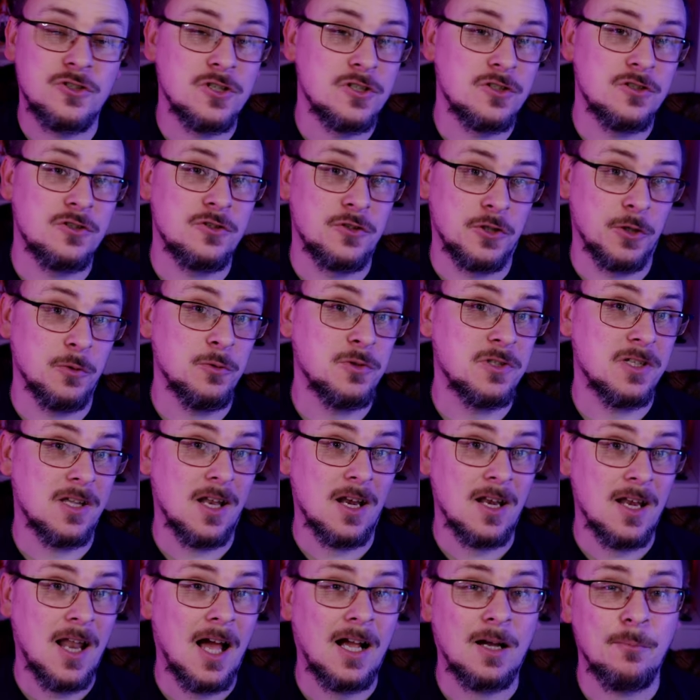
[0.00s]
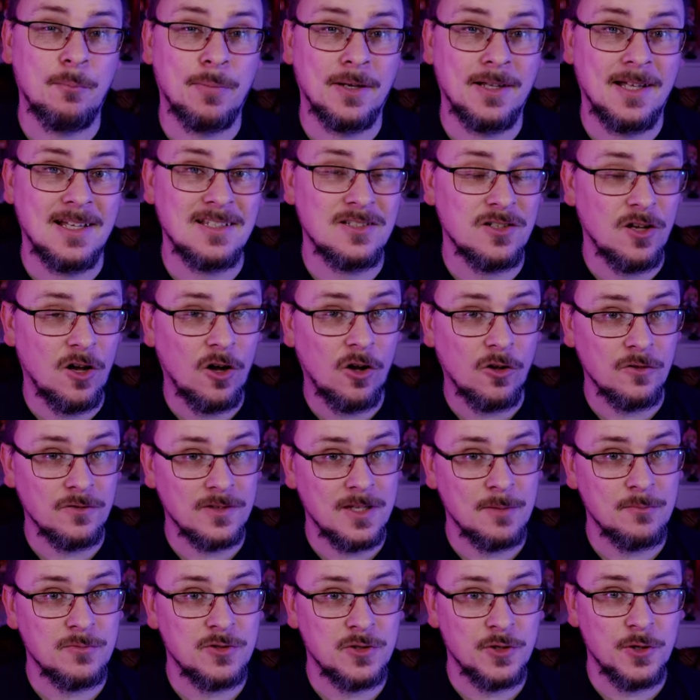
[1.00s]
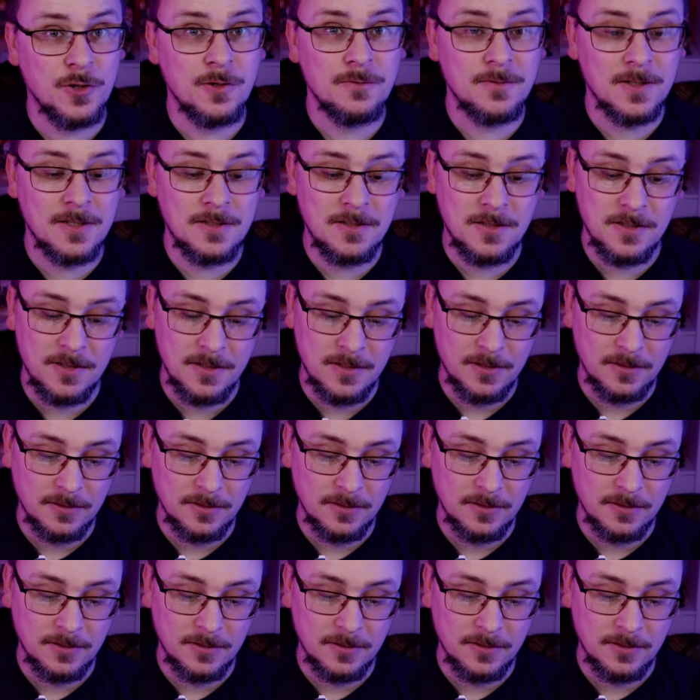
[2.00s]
just due to the lack of players on them servers.